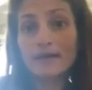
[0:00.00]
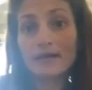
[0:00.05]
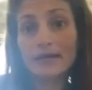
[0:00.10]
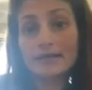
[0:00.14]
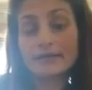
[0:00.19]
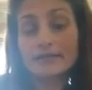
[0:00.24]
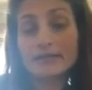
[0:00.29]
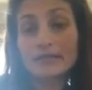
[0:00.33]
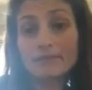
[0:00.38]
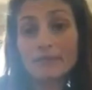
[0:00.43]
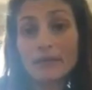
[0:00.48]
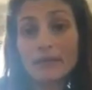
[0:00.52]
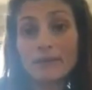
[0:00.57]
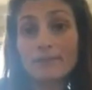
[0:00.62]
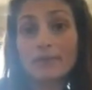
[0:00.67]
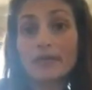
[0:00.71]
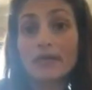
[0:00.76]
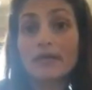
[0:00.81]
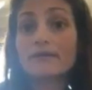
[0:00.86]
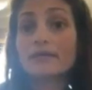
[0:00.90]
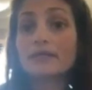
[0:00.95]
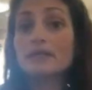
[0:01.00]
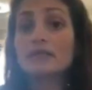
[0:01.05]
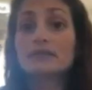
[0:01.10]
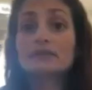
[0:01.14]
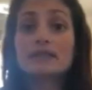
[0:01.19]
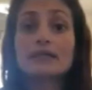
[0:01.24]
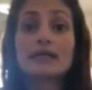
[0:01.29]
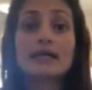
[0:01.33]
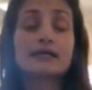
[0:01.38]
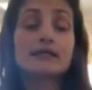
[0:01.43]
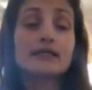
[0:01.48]
I need my berries,
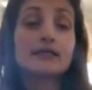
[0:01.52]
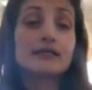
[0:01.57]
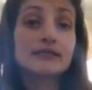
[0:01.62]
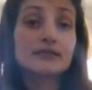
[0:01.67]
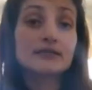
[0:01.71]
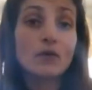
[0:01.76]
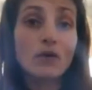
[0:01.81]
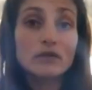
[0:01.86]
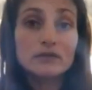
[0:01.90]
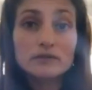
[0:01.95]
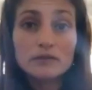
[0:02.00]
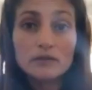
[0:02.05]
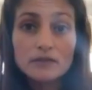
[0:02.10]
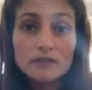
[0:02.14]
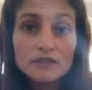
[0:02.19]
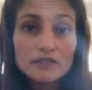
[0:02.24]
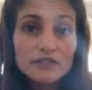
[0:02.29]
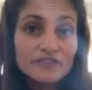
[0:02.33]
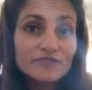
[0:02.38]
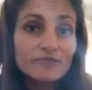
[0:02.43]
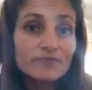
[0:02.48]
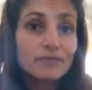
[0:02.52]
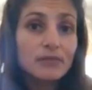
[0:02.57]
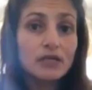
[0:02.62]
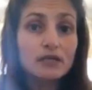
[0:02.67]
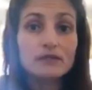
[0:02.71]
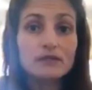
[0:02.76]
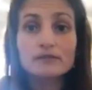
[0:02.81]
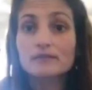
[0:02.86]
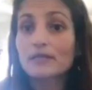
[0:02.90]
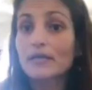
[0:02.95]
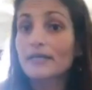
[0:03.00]
and I need these alternative
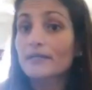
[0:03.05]
milks.